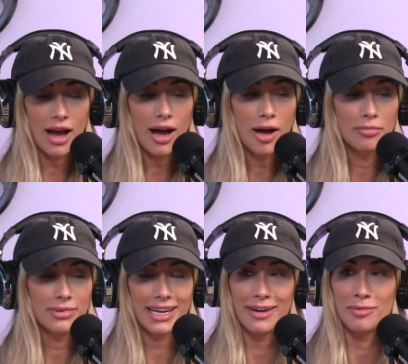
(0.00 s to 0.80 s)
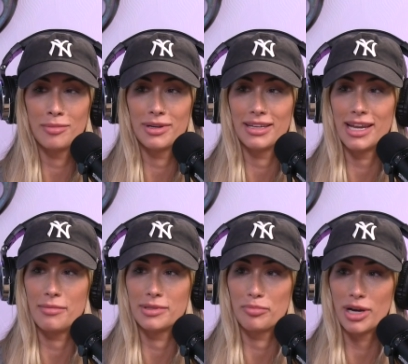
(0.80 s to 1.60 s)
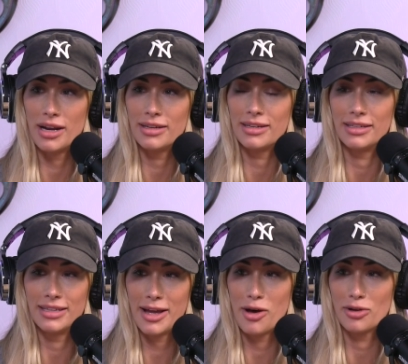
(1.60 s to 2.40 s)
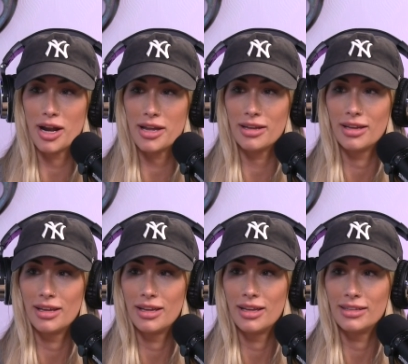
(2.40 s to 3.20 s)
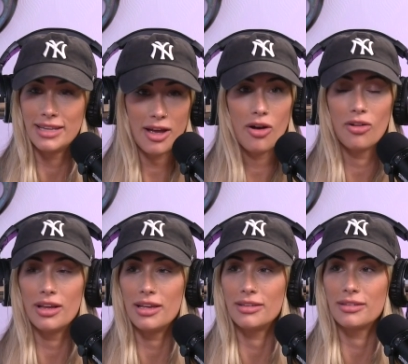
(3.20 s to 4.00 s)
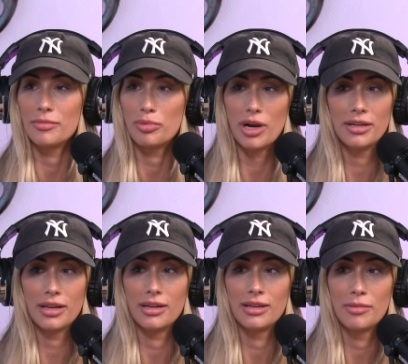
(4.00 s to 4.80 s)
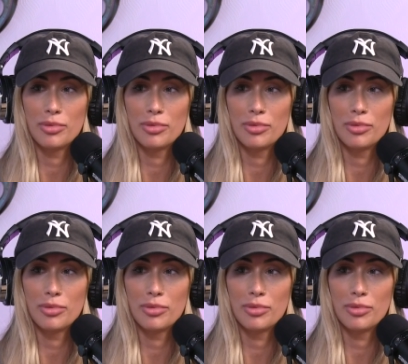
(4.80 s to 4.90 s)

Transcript: I can't remember the names. Brandon and Dale, right? Dale is Brendan.